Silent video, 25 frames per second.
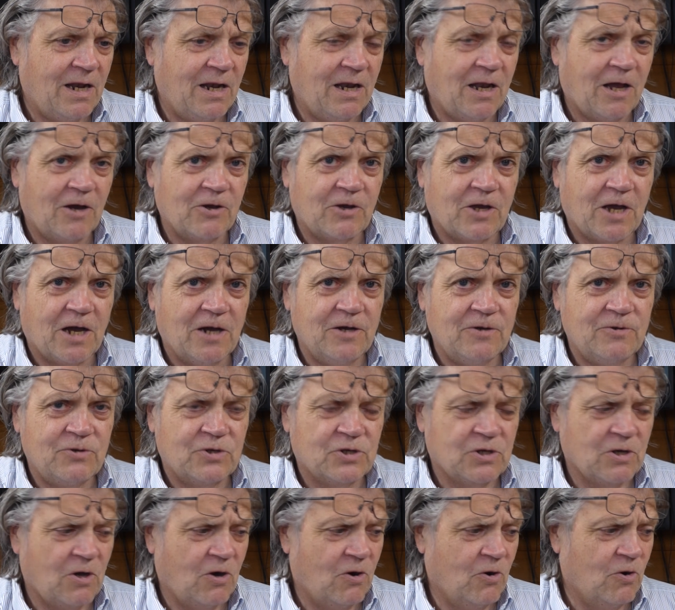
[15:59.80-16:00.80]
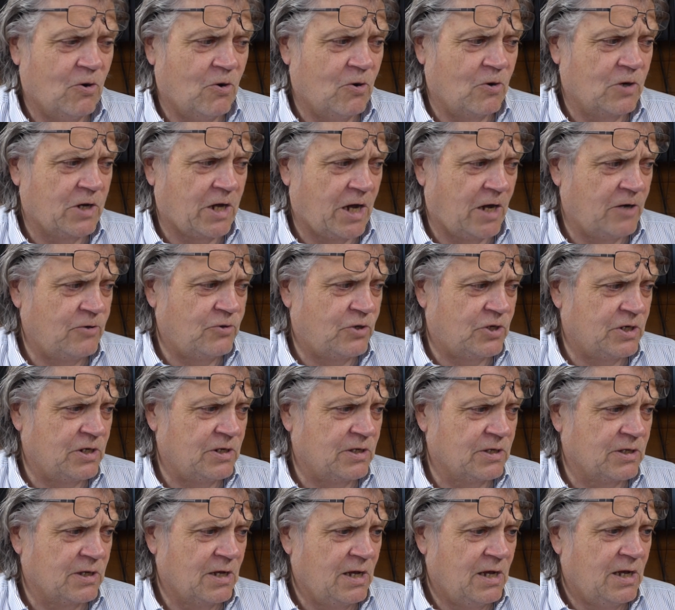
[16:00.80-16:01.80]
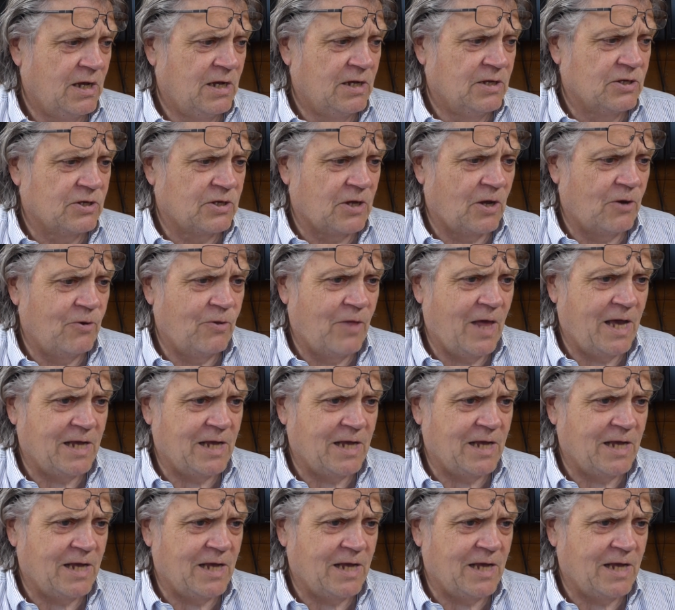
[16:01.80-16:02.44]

locos or coaches. So